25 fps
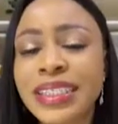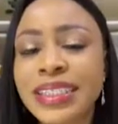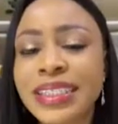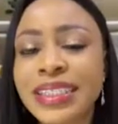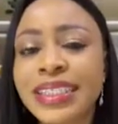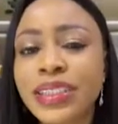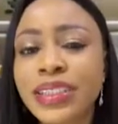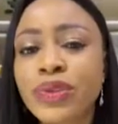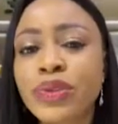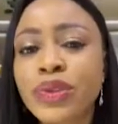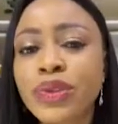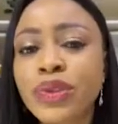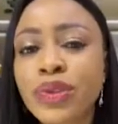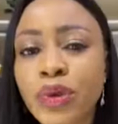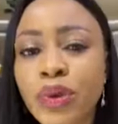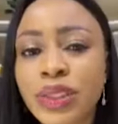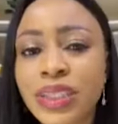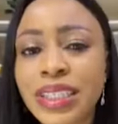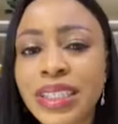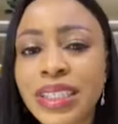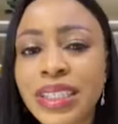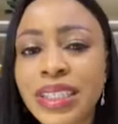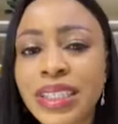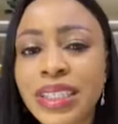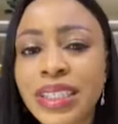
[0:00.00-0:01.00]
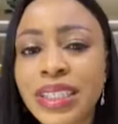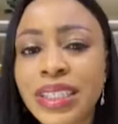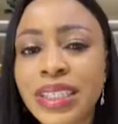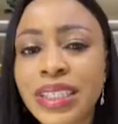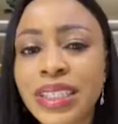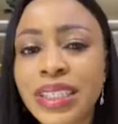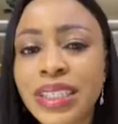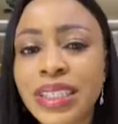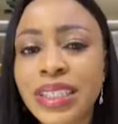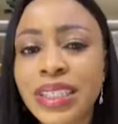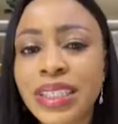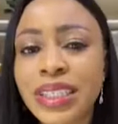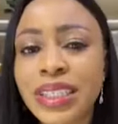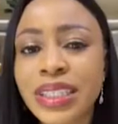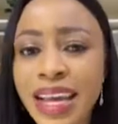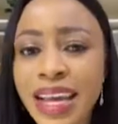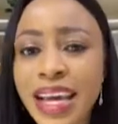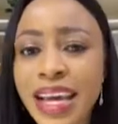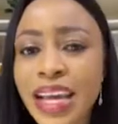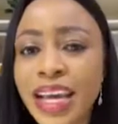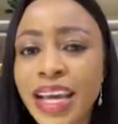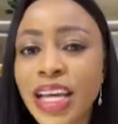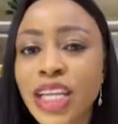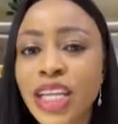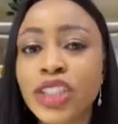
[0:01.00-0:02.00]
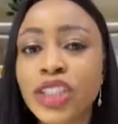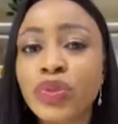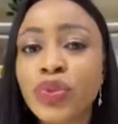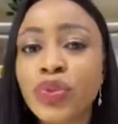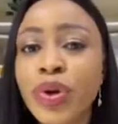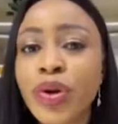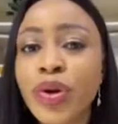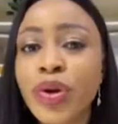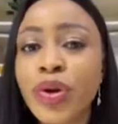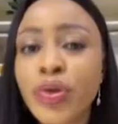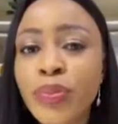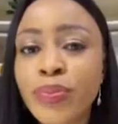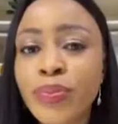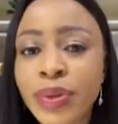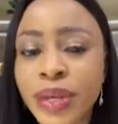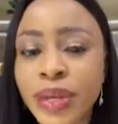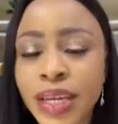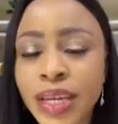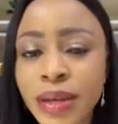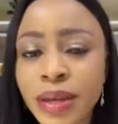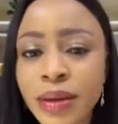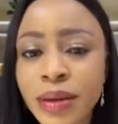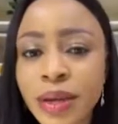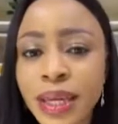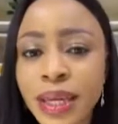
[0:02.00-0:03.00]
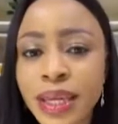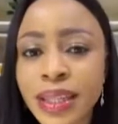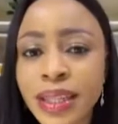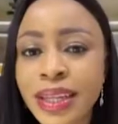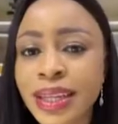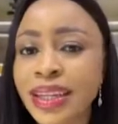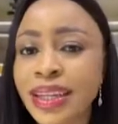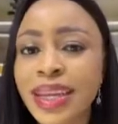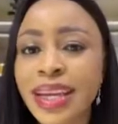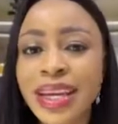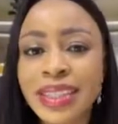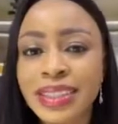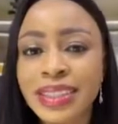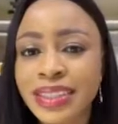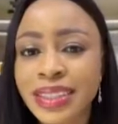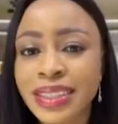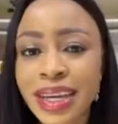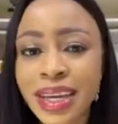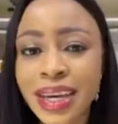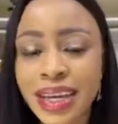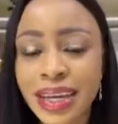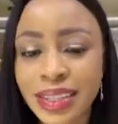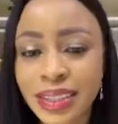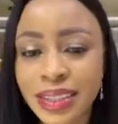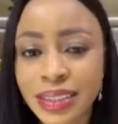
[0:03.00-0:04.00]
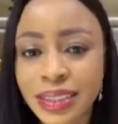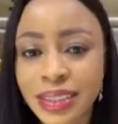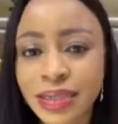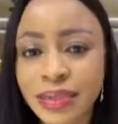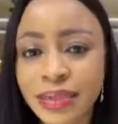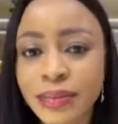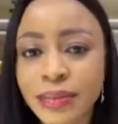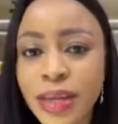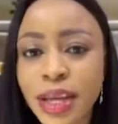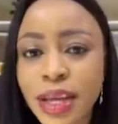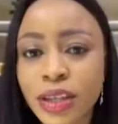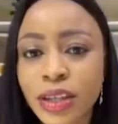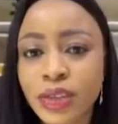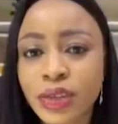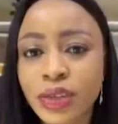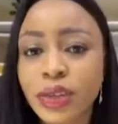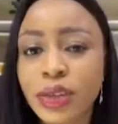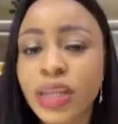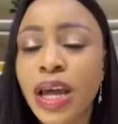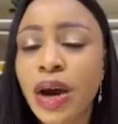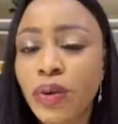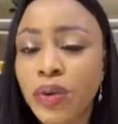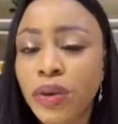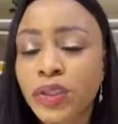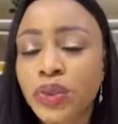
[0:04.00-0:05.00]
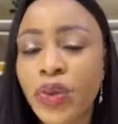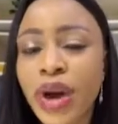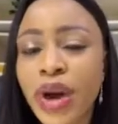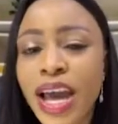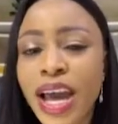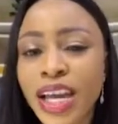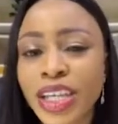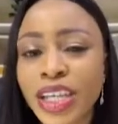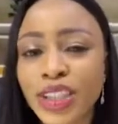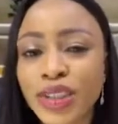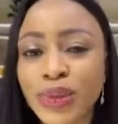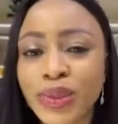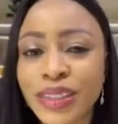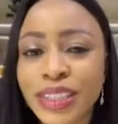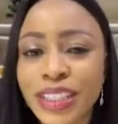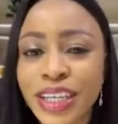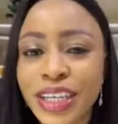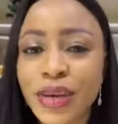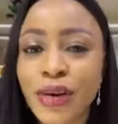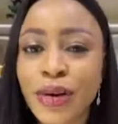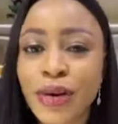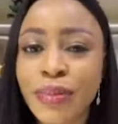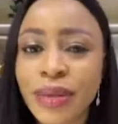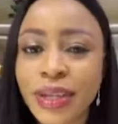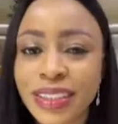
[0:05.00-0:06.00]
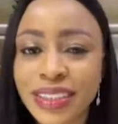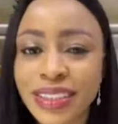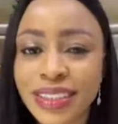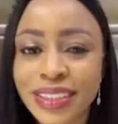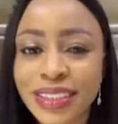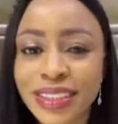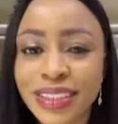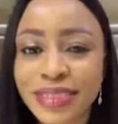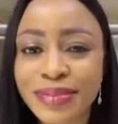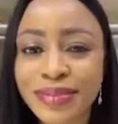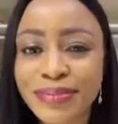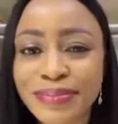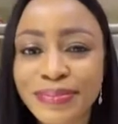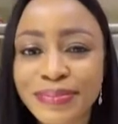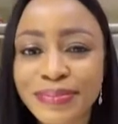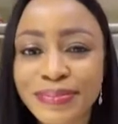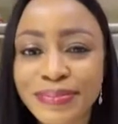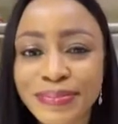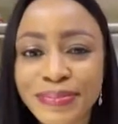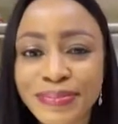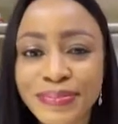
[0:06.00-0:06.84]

is still not as utilized as it will be in the next decade. So that was why I chose e-commerce.